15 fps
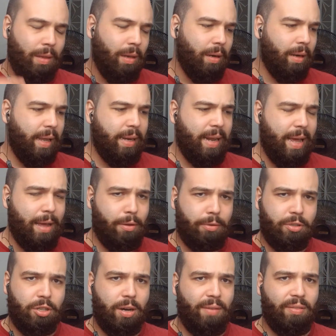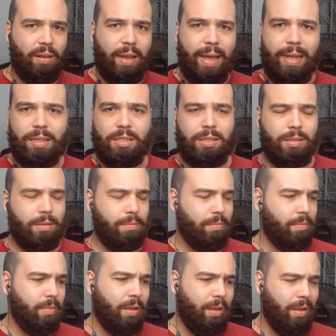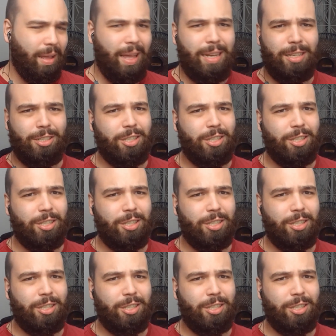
lay down, turn off the lights, and